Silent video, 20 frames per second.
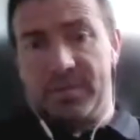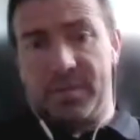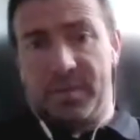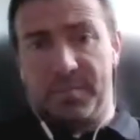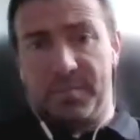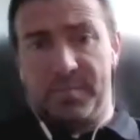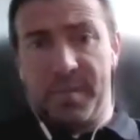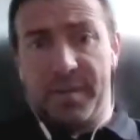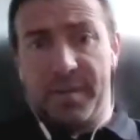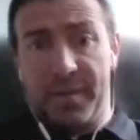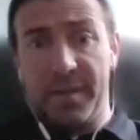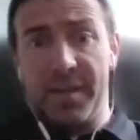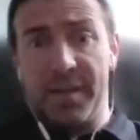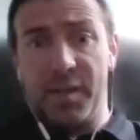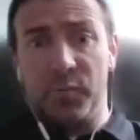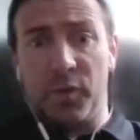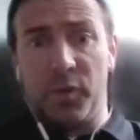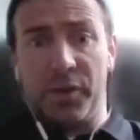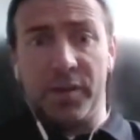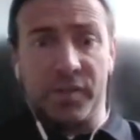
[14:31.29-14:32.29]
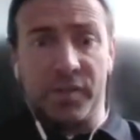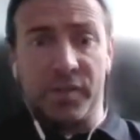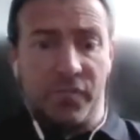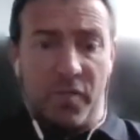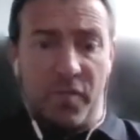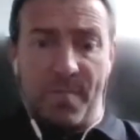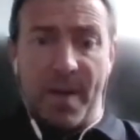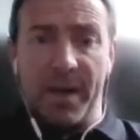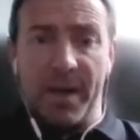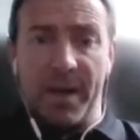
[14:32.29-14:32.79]
and they need one, it's a
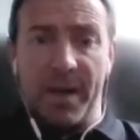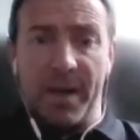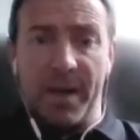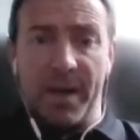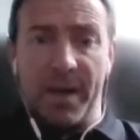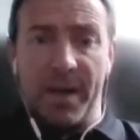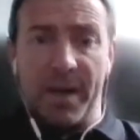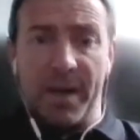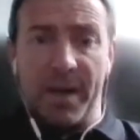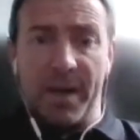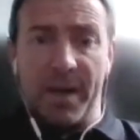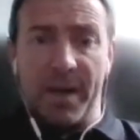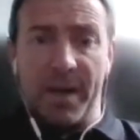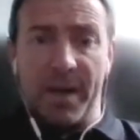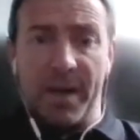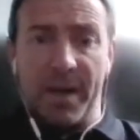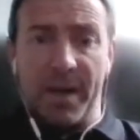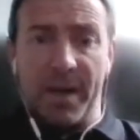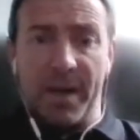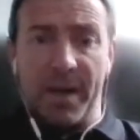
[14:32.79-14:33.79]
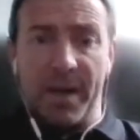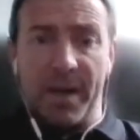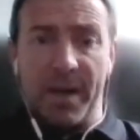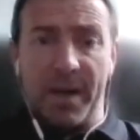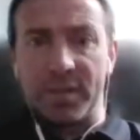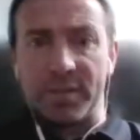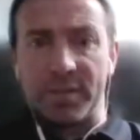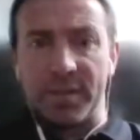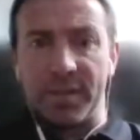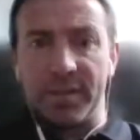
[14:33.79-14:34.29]
reminder, so they'll quickly look on their
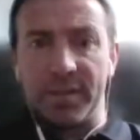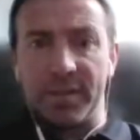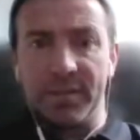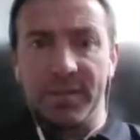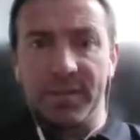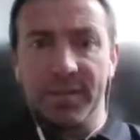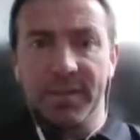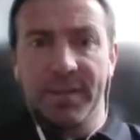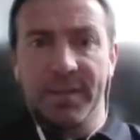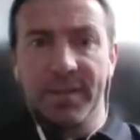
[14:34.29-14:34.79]
phone to see.